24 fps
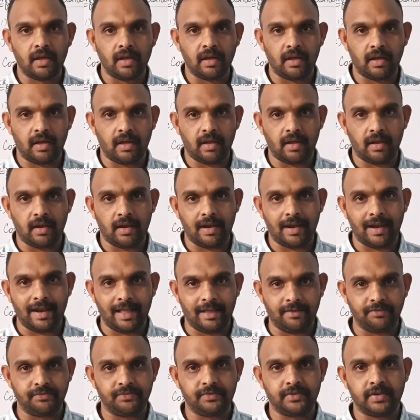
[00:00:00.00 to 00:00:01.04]

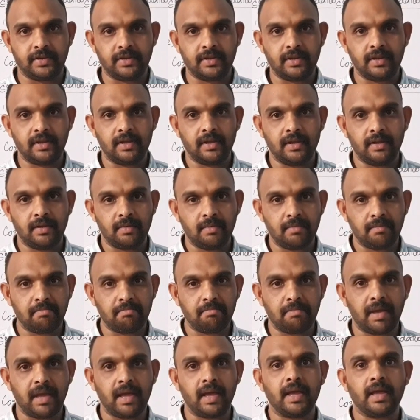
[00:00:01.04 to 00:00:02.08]
left
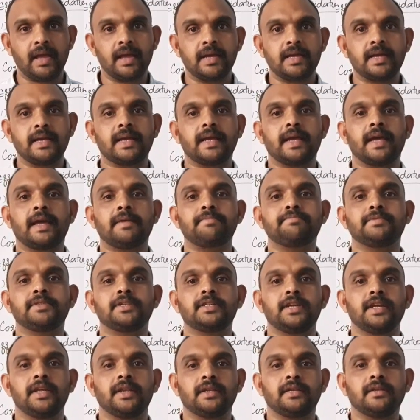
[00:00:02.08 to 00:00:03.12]
may
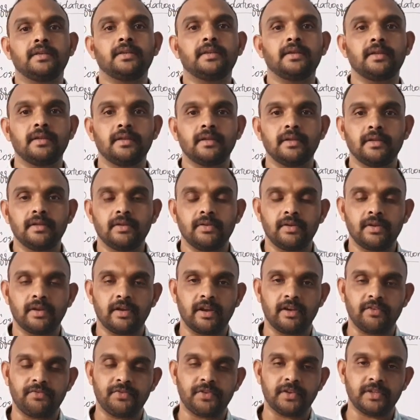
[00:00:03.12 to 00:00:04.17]
kept in
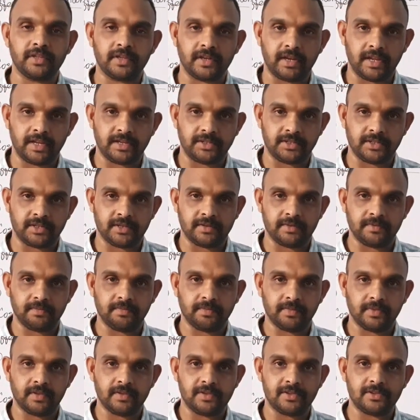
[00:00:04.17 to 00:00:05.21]
refrigerator.
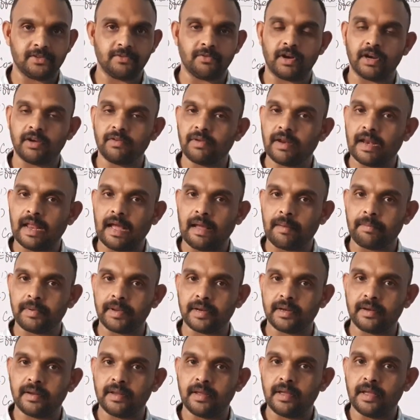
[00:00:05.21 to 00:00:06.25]
So what will
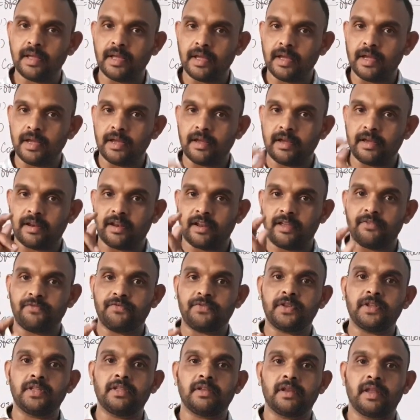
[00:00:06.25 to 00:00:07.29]
happen?
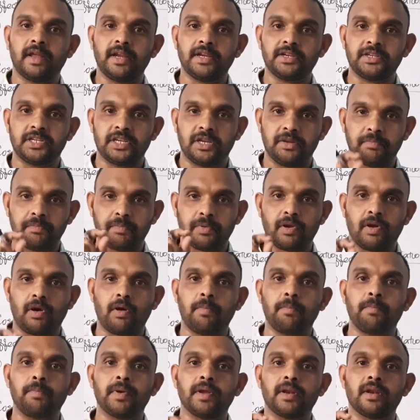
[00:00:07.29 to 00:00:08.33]
Refrigeration,
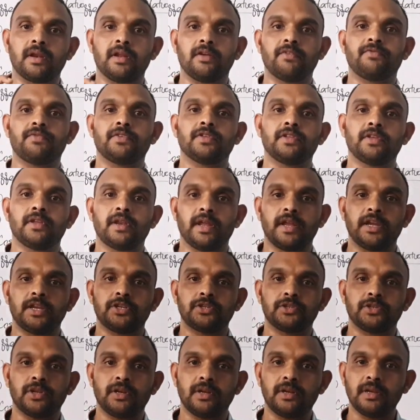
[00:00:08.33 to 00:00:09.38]
proper
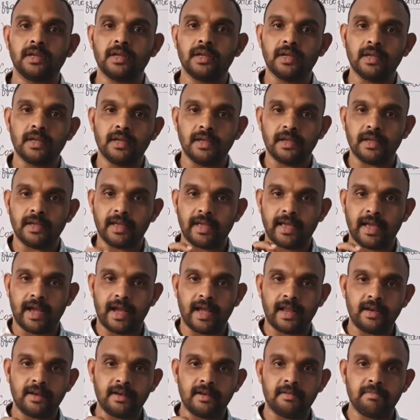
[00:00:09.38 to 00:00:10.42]
refrigeration
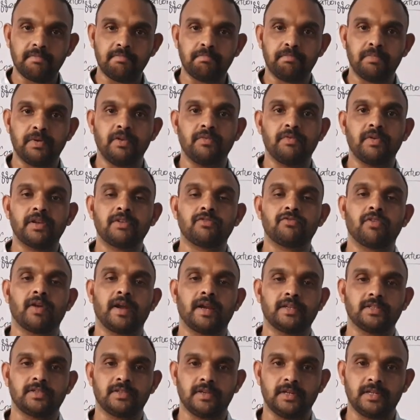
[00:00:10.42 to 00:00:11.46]
can prevent
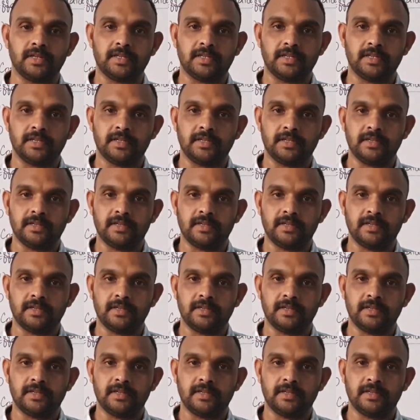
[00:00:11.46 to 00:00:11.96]
rancidity.